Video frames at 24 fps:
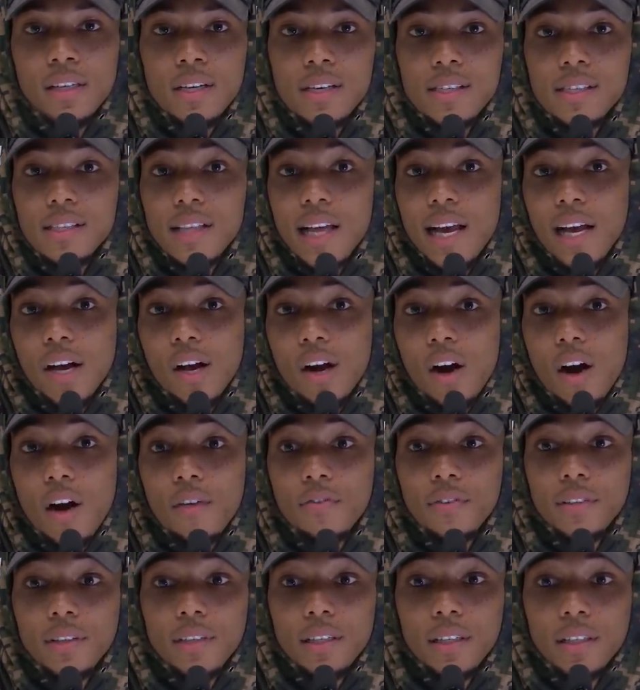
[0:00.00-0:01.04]
slack
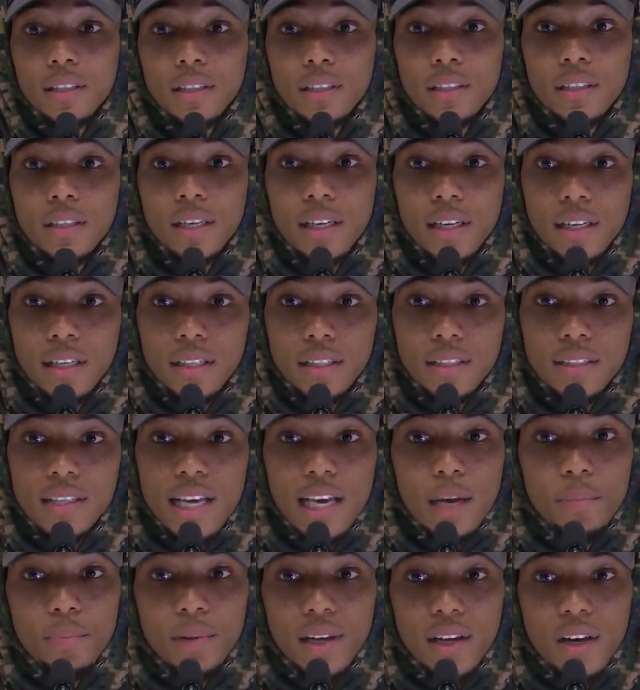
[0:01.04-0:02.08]
off and, and, and
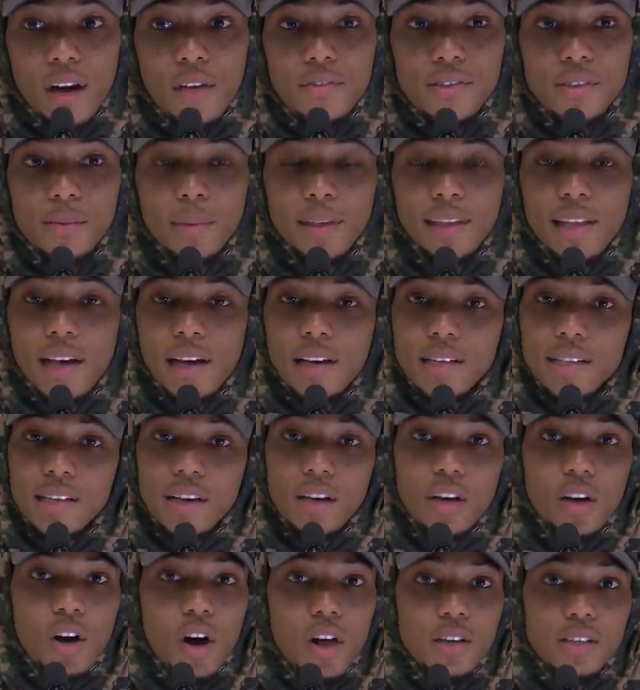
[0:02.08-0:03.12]
take a playoff or something like that because it
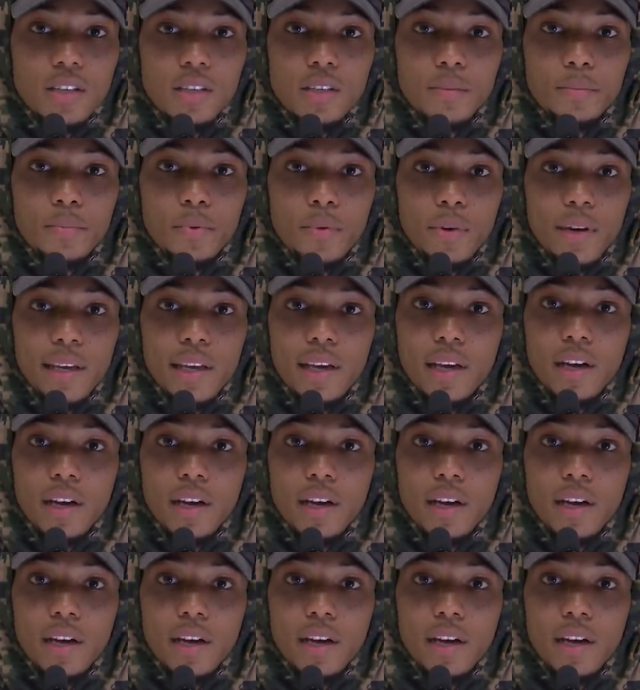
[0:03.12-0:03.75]
could cost us a point.